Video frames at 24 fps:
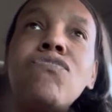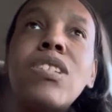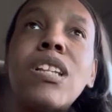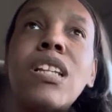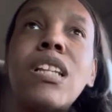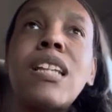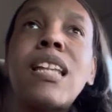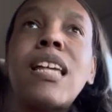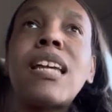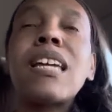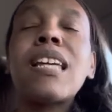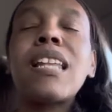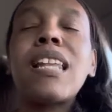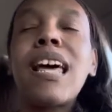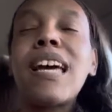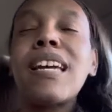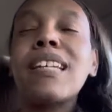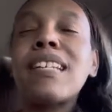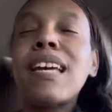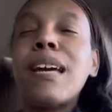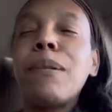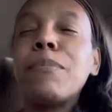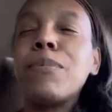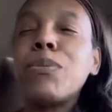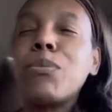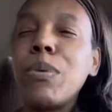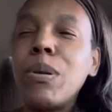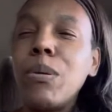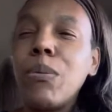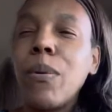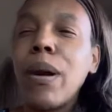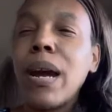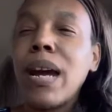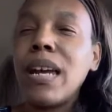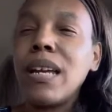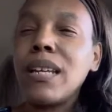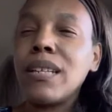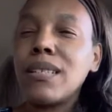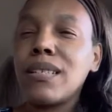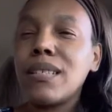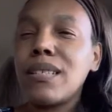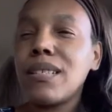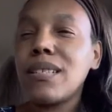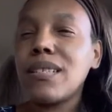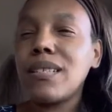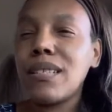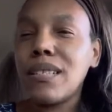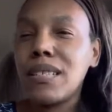like, a lot of times we write
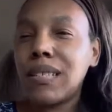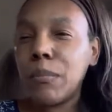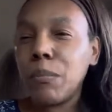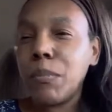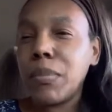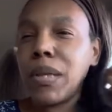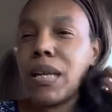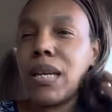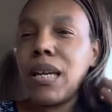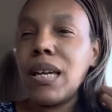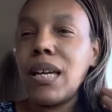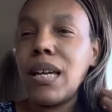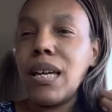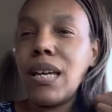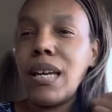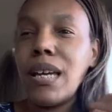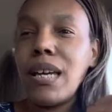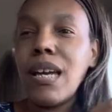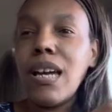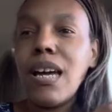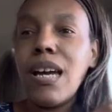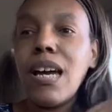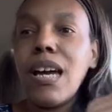simply,